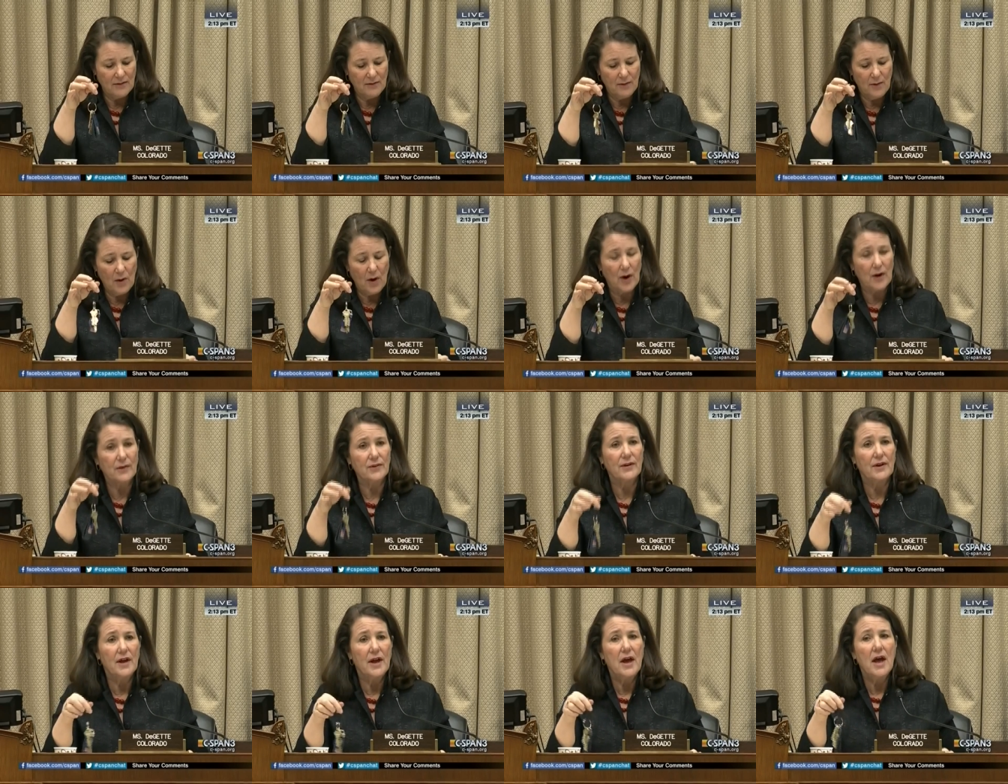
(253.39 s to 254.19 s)
and
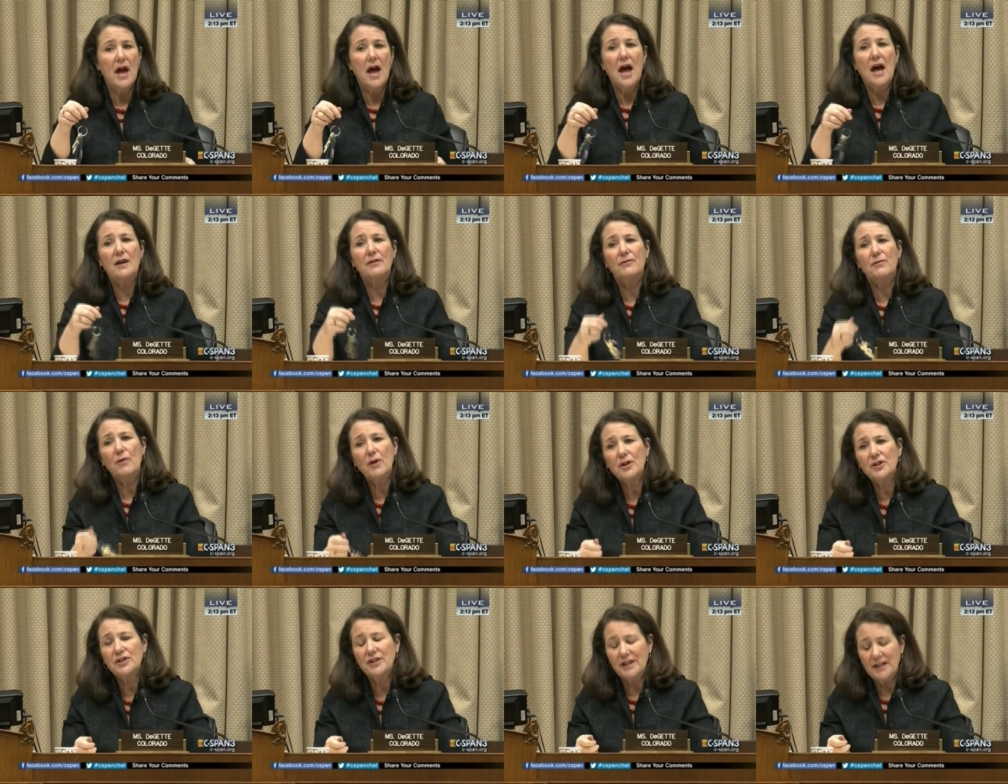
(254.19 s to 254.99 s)
forth.
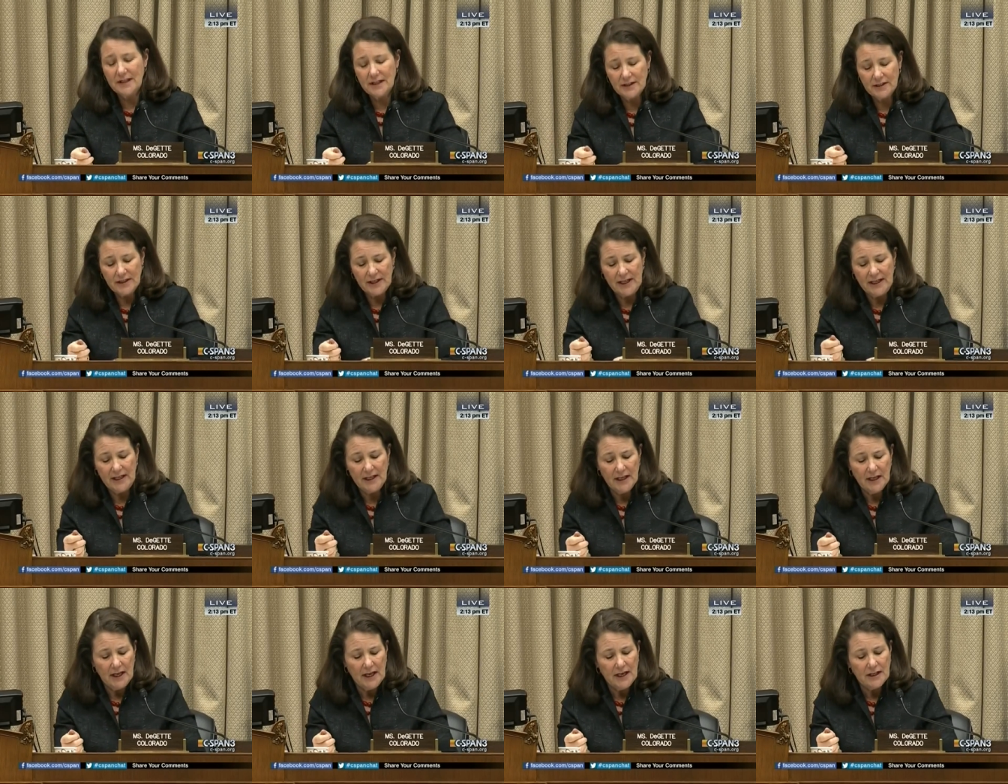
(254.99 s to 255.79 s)

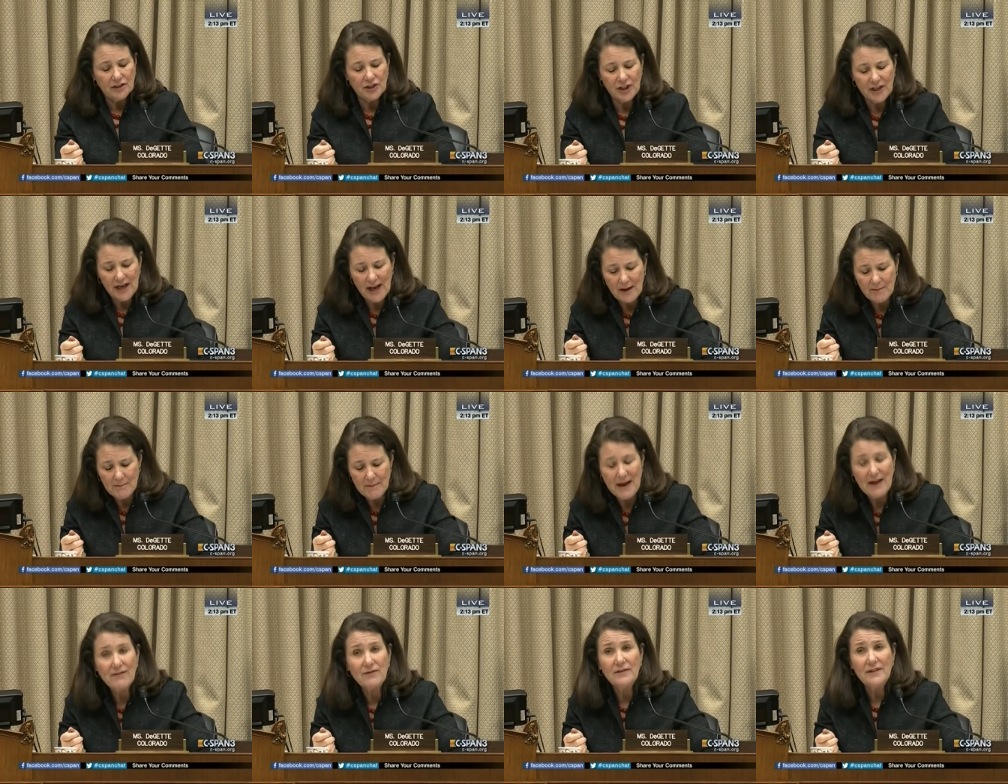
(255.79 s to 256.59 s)
Unfortunately,
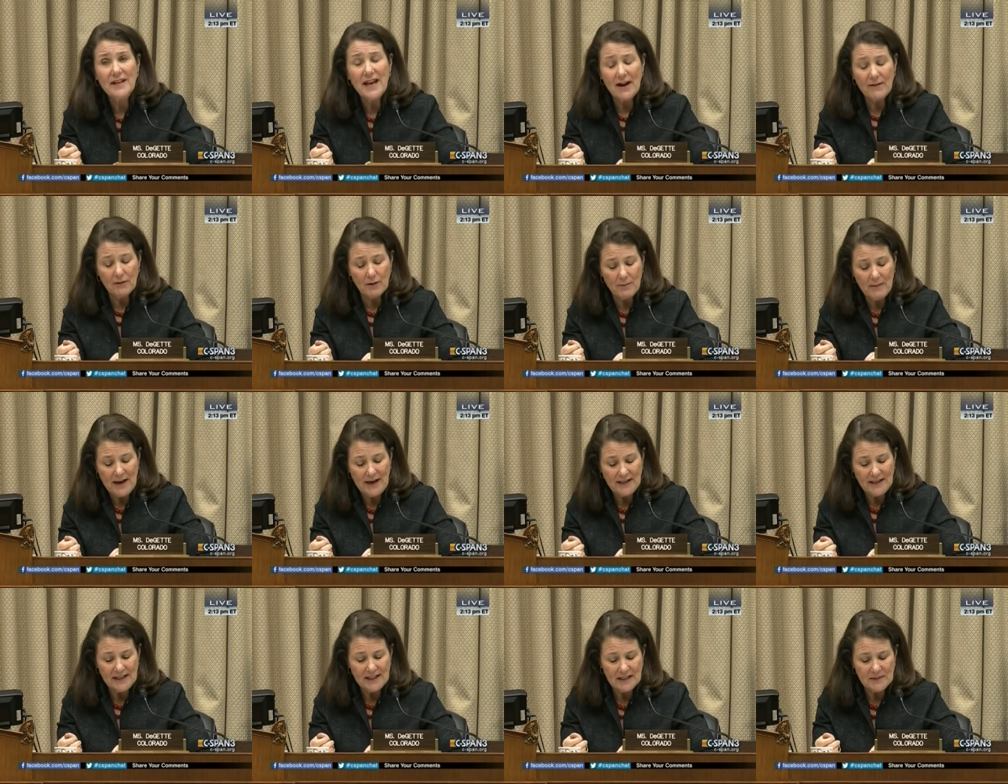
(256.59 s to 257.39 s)
GM never
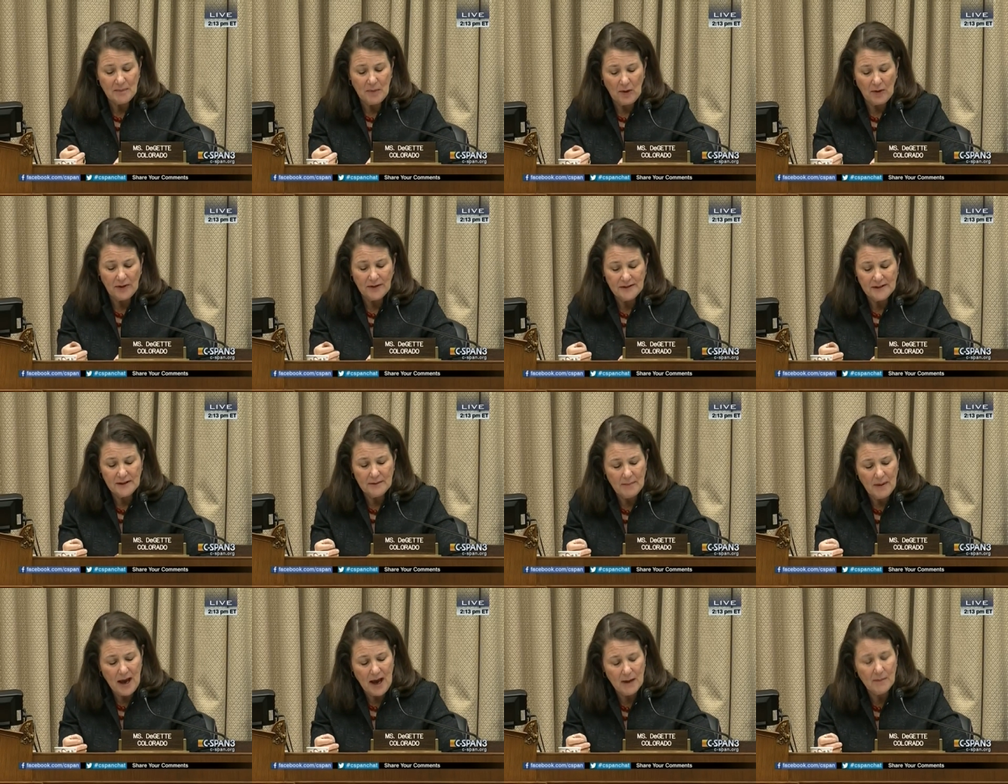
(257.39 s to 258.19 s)
made this
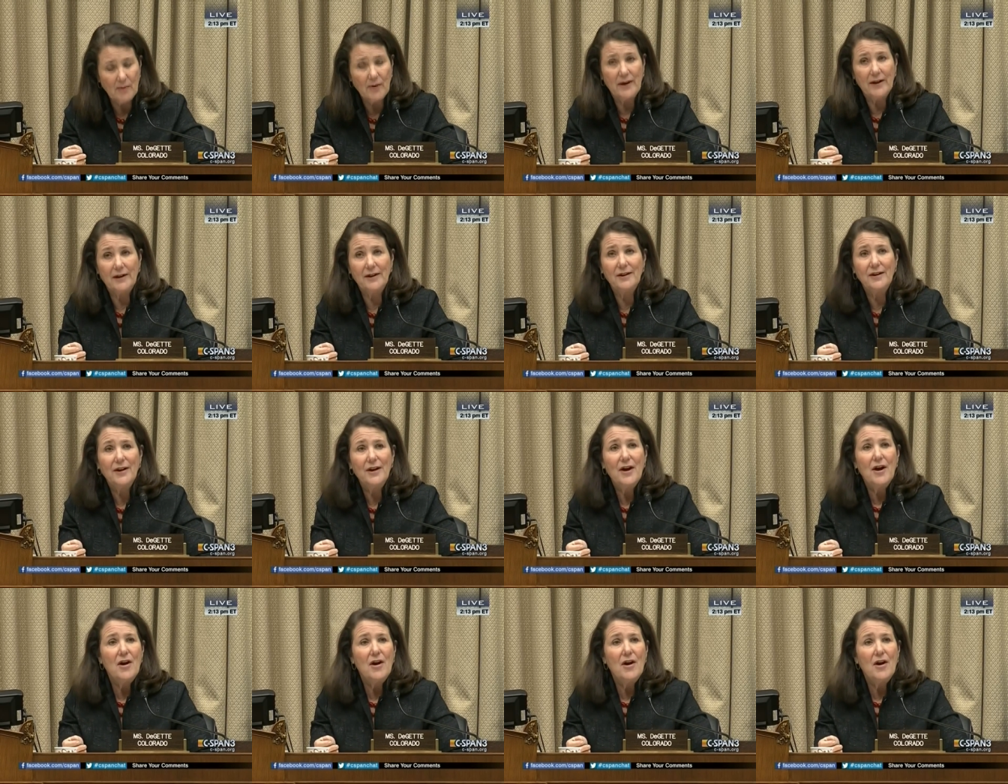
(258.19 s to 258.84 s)
bulletin public.